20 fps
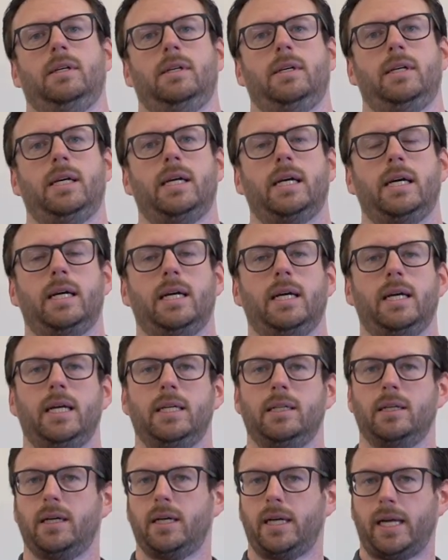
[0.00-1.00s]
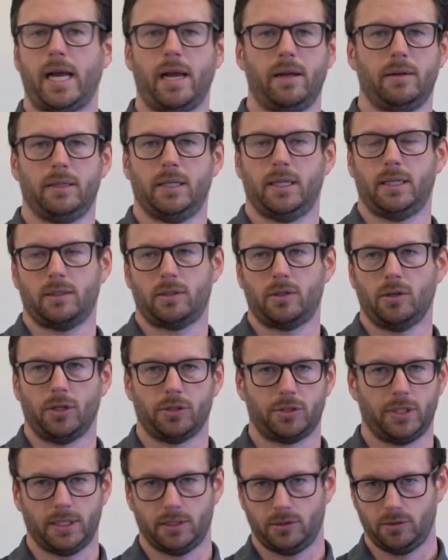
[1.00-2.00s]
and
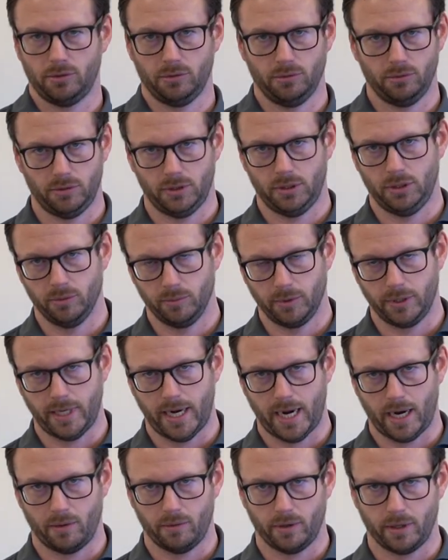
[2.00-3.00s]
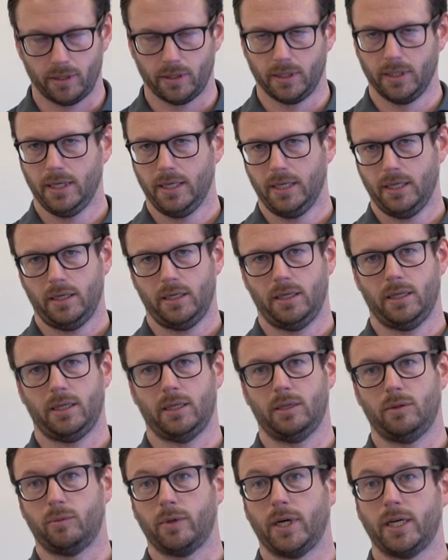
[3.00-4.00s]
causing to human error
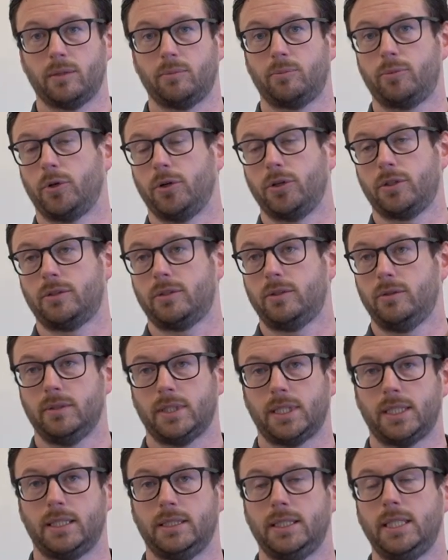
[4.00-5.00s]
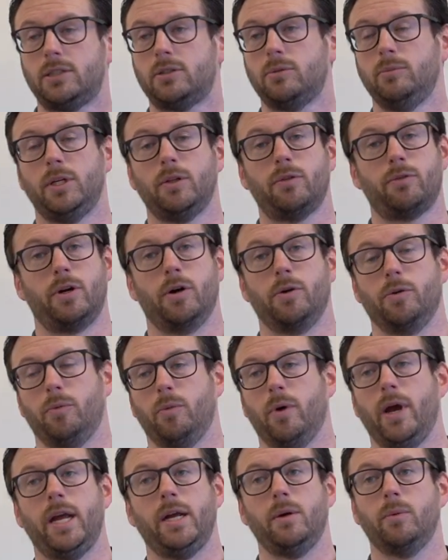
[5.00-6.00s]
where the product needs to be thrown
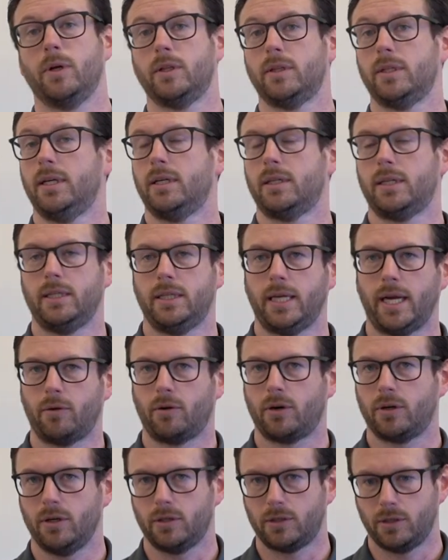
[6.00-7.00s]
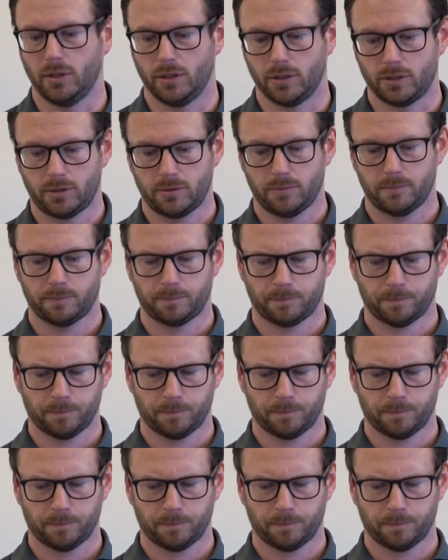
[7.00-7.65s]
away when an error occurs.